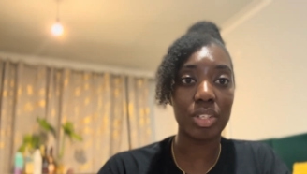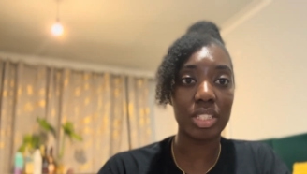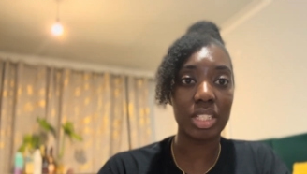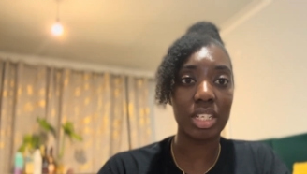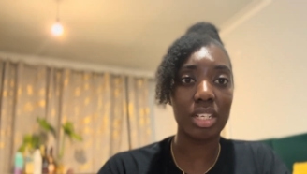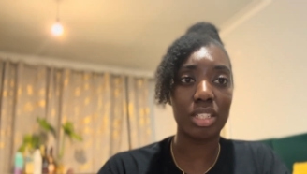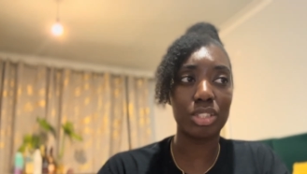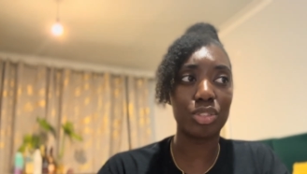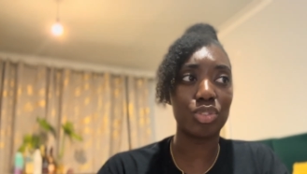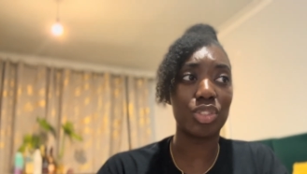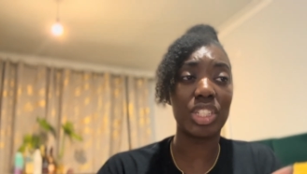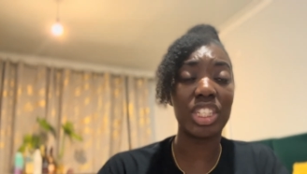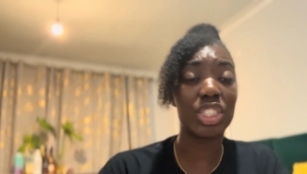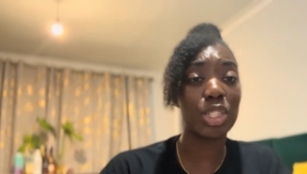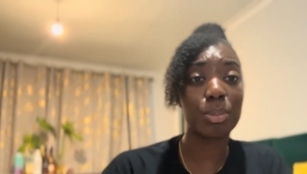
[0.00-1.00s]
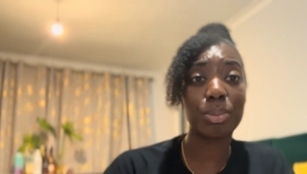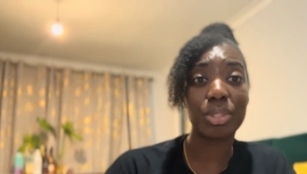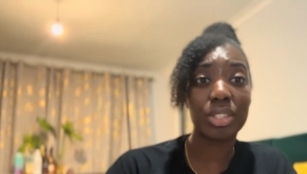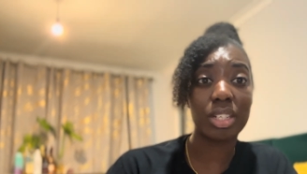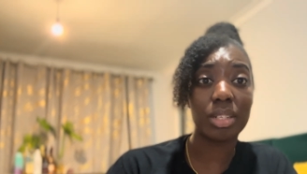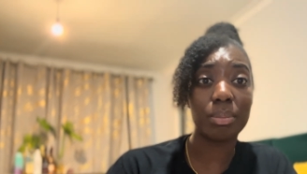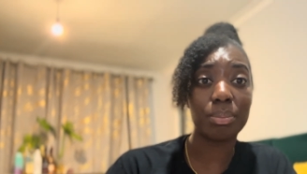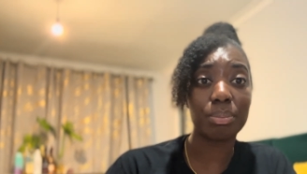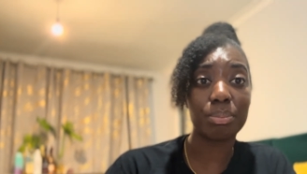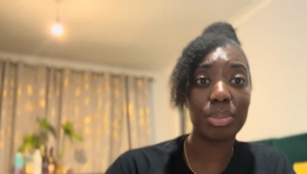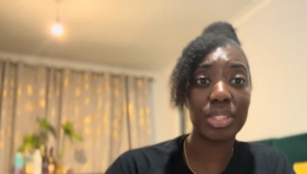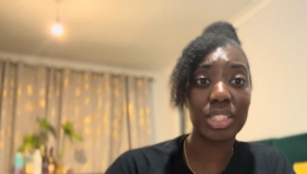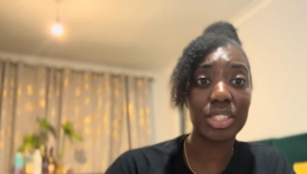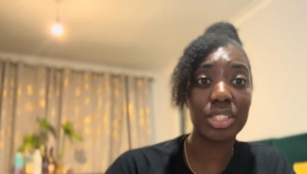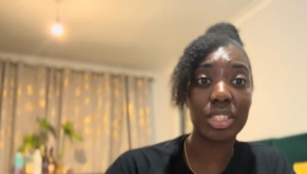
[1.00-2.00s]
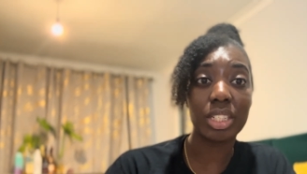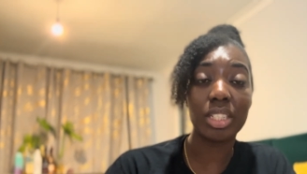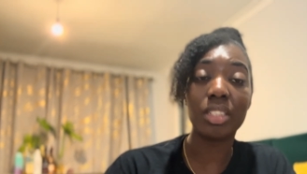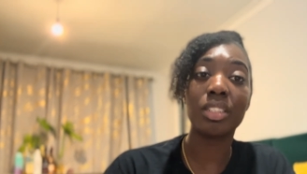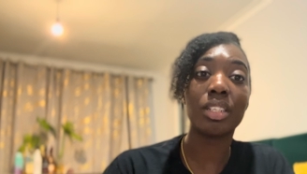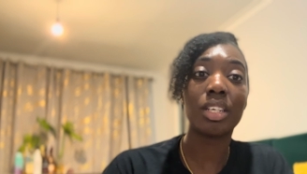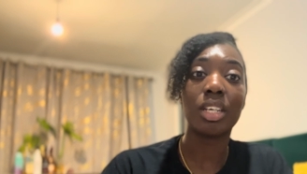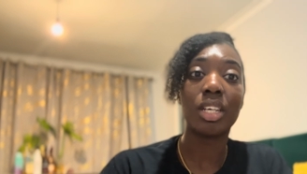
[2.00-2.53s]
Is it a strategic positioning?